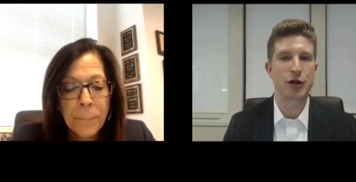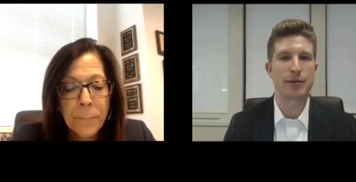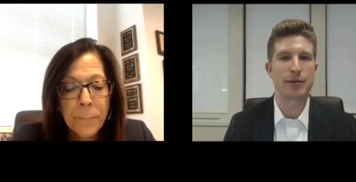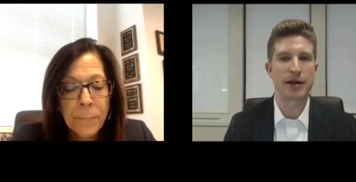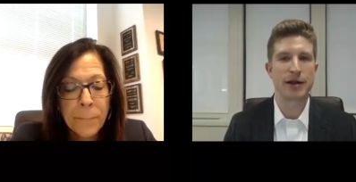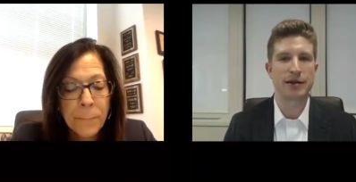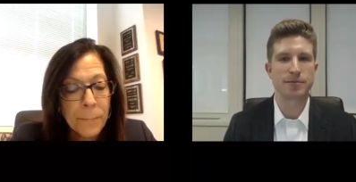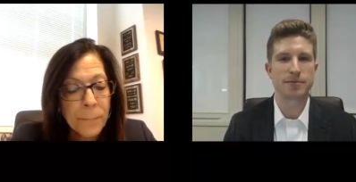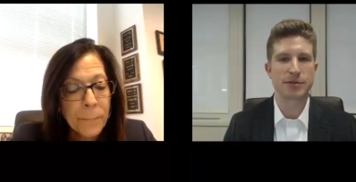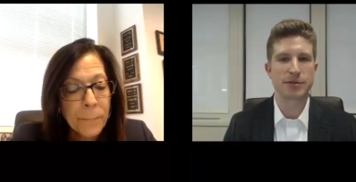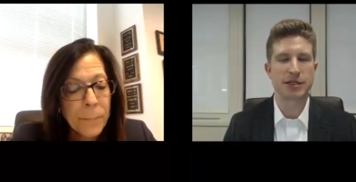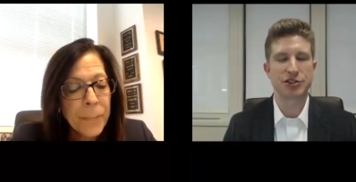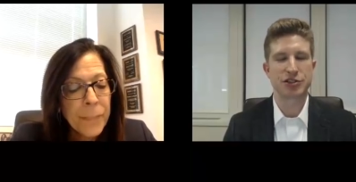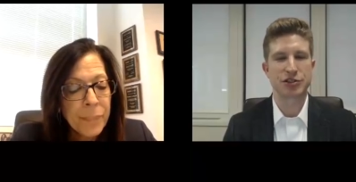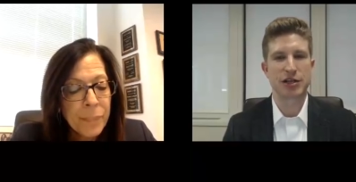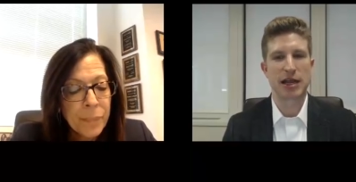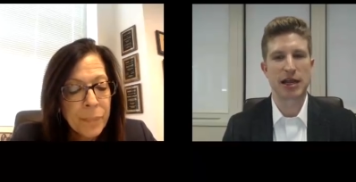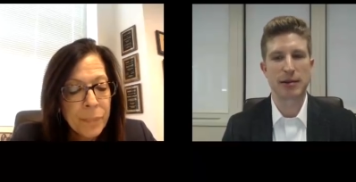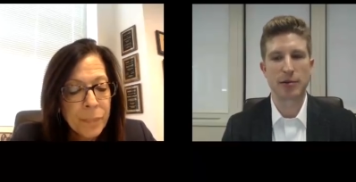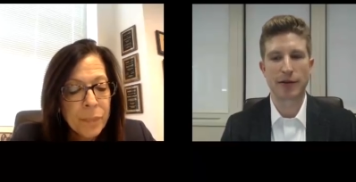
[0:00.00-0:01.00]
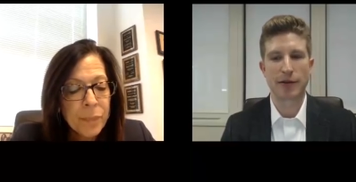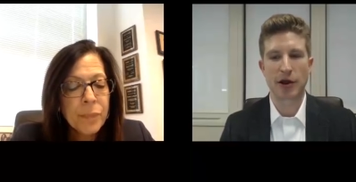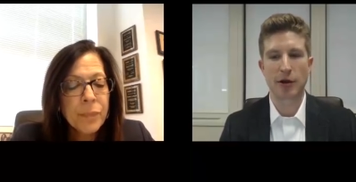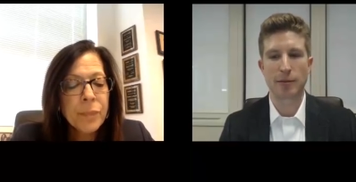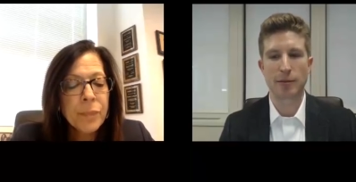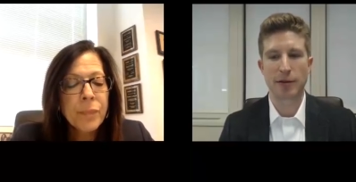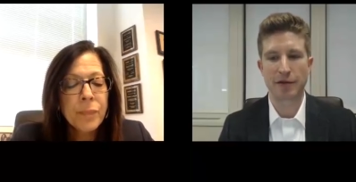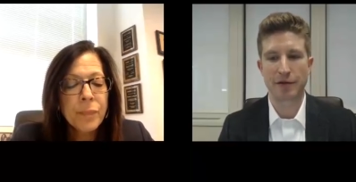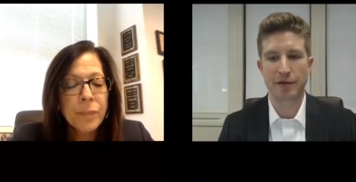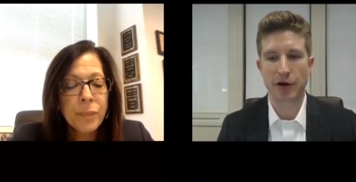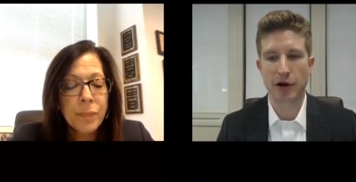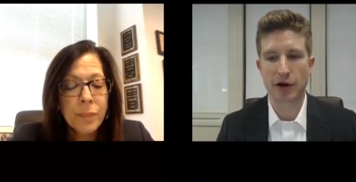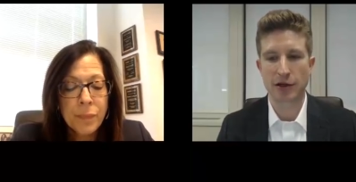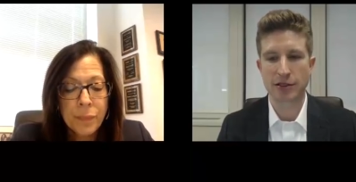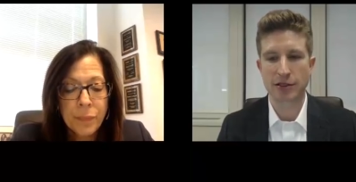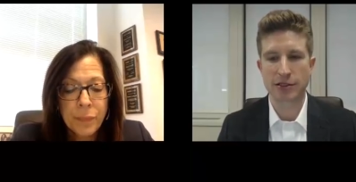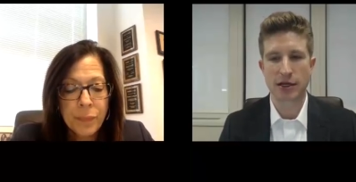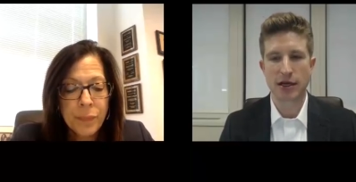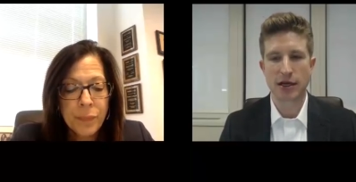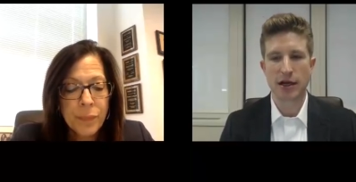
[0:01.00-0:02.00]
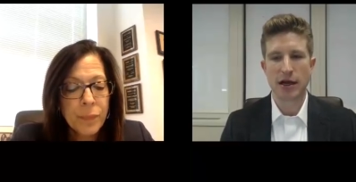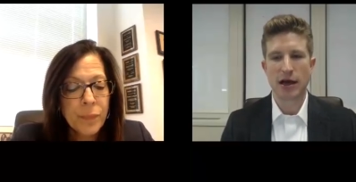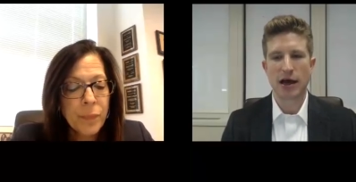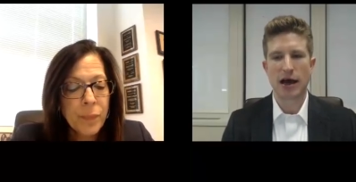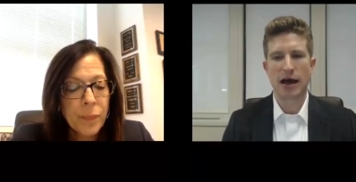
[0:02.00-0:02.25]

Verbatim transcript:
Speaker 1: treatment such as chemotherapy first.